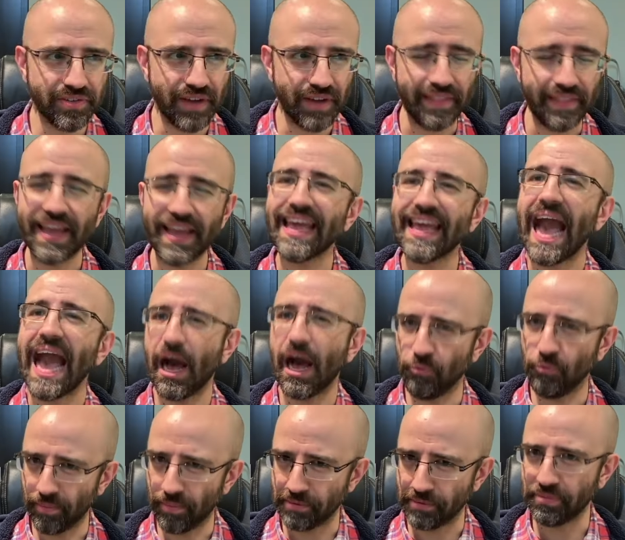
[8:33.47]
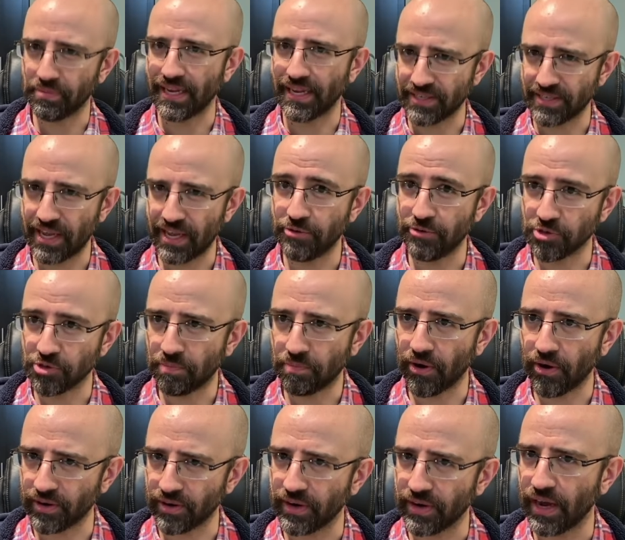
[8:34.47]
I think Catwoman plays a huge
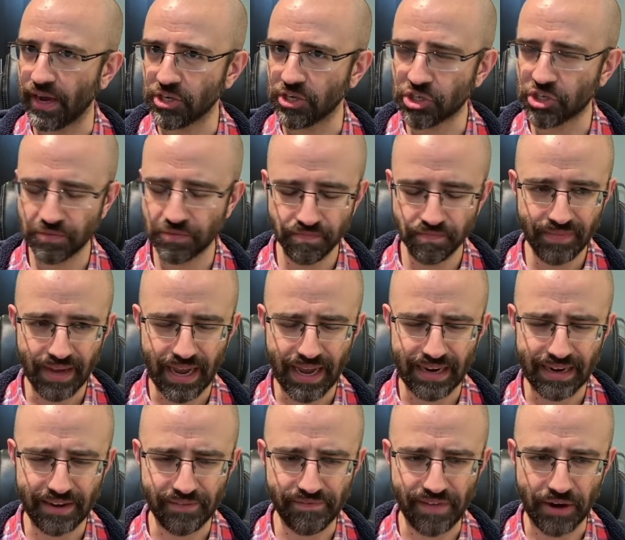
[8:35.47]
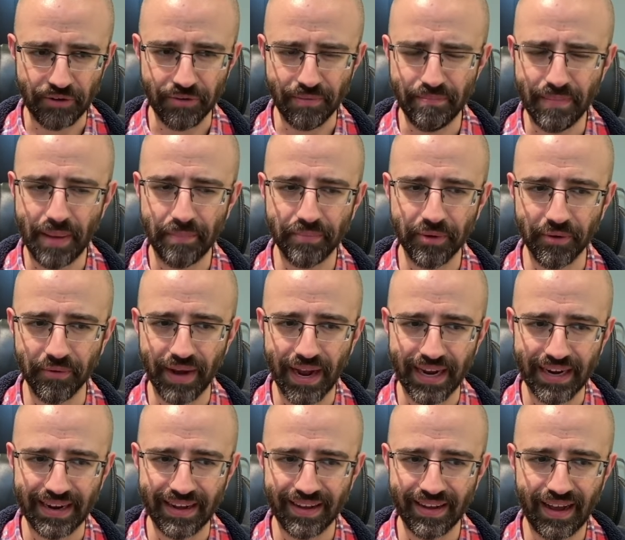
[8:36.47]
part in Hush. And if I remember
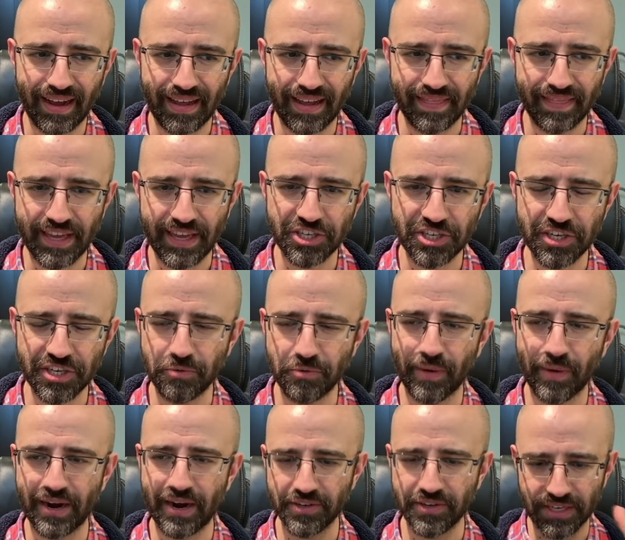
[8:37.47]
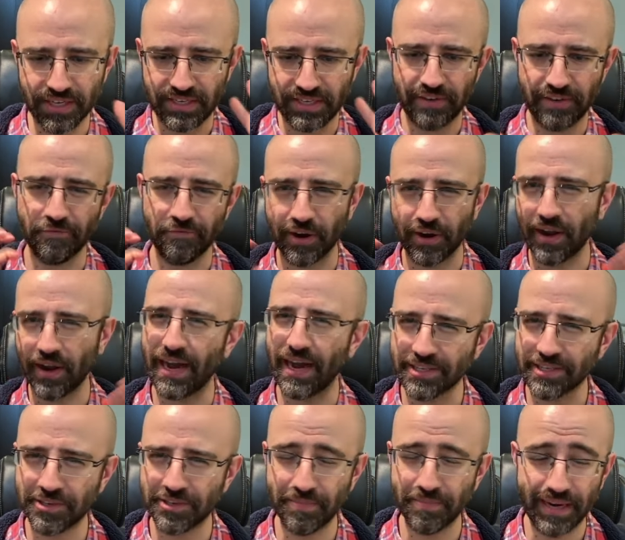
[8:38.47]
right, I think she wears a different
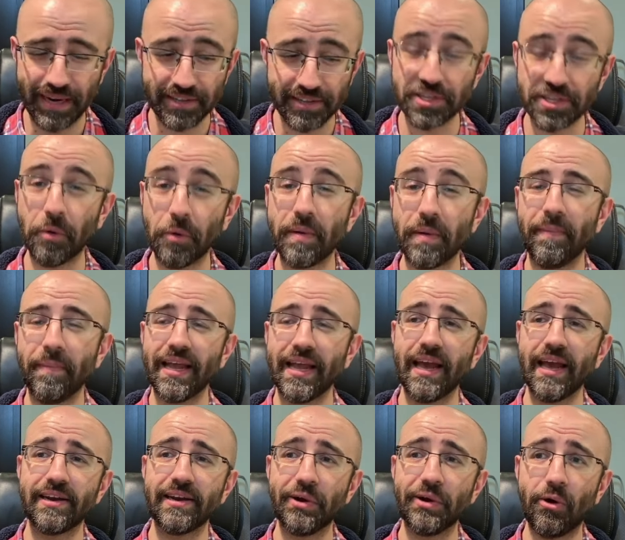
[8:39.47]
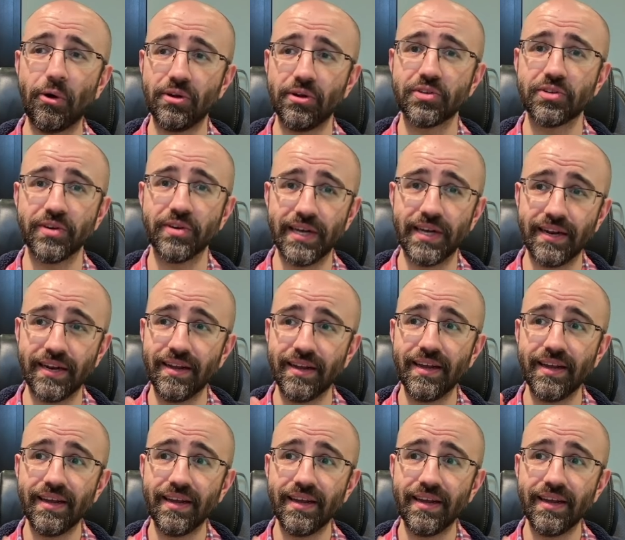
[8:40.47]
costume in it, so we might get an alternate